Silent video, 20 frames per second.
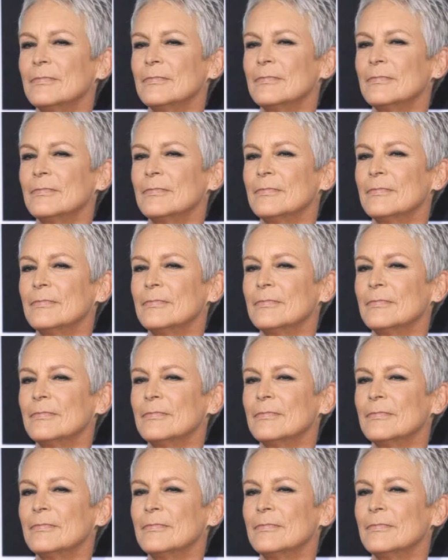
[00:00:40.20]

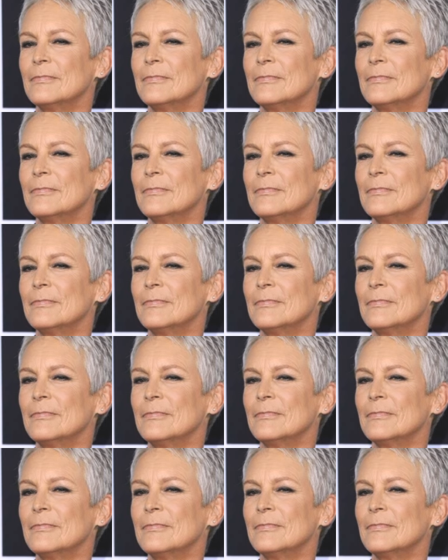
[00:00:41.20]

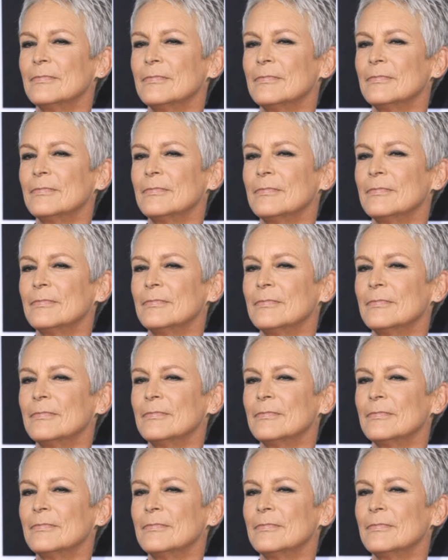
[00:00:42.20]

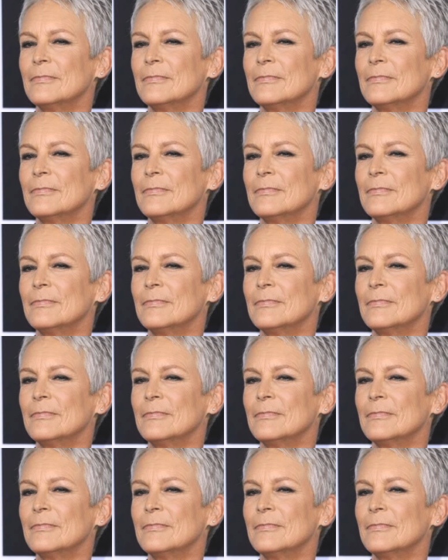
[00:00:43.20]
Nothing is said.